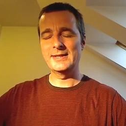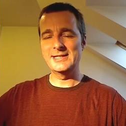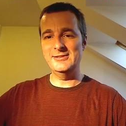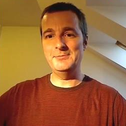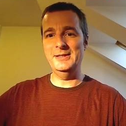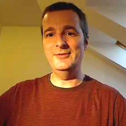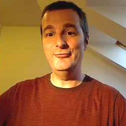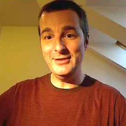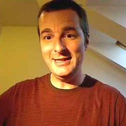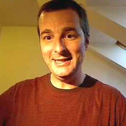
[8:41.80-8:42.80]
So it's
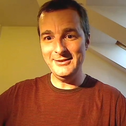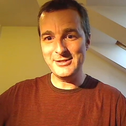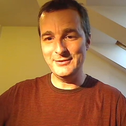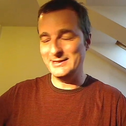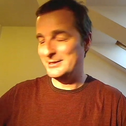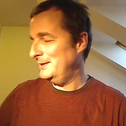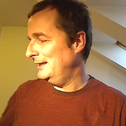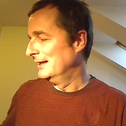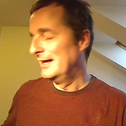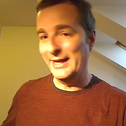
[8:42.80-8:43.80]
been really useful to
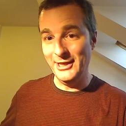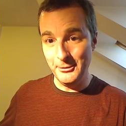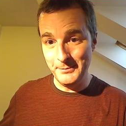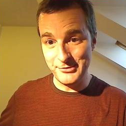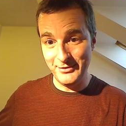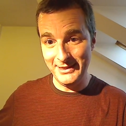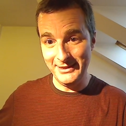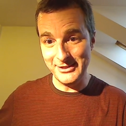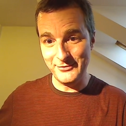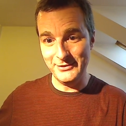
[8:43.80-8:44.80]
me, and I hope it's really
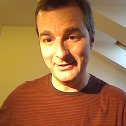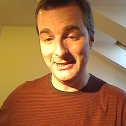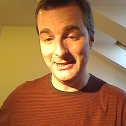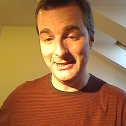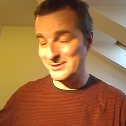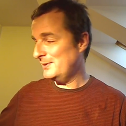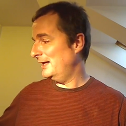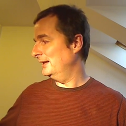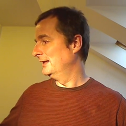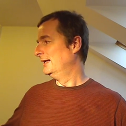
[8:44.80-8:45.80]
useful to you as
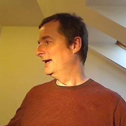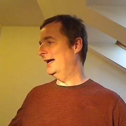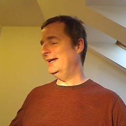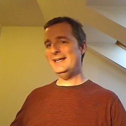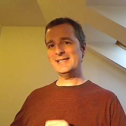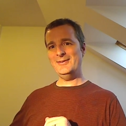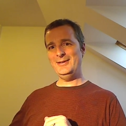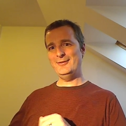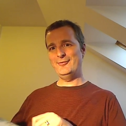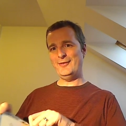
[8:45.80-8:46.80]
well. And here's how
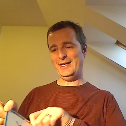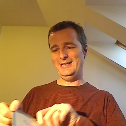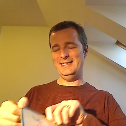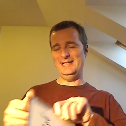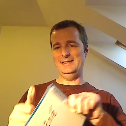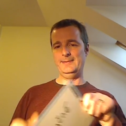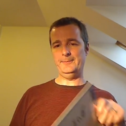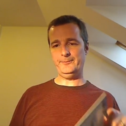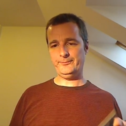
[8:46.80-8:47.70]
you can find it.